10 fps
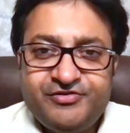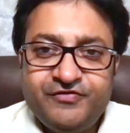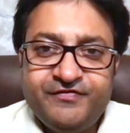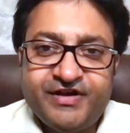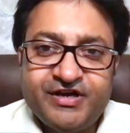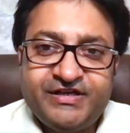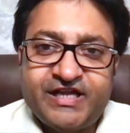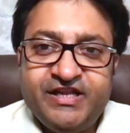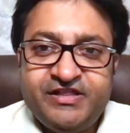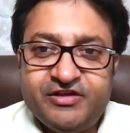do Vikat
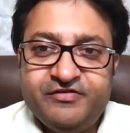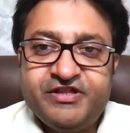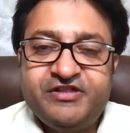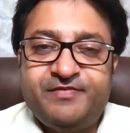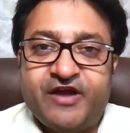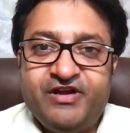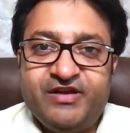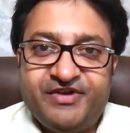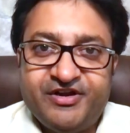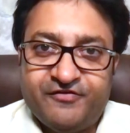Teleservices Private
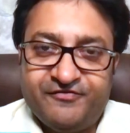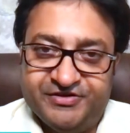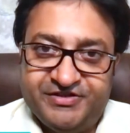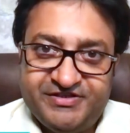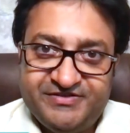Limited offers?